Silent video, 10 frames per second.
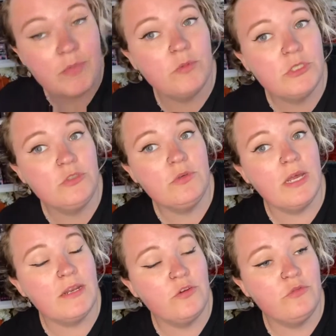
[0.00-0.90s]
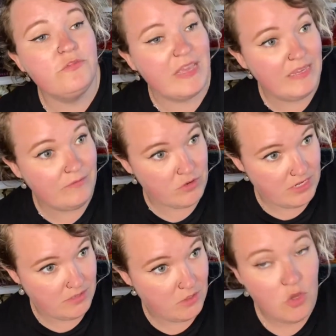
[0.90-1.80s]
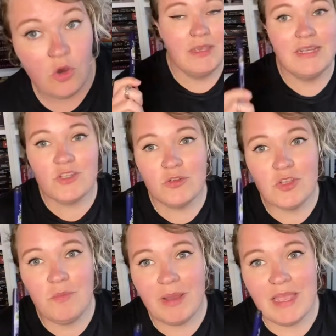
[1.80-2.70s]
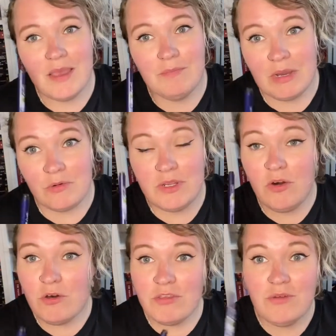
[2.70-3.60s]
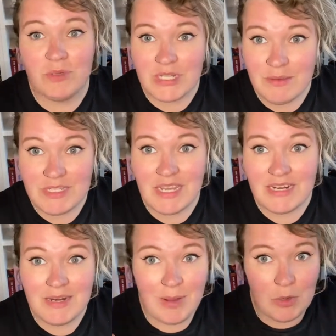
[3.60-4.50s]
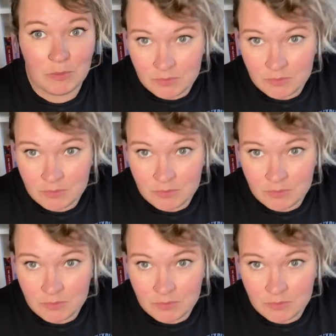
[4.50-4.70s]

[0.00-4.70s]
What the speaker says: but we do got a new favorite. It is also by a Maori author, which I'm excited about.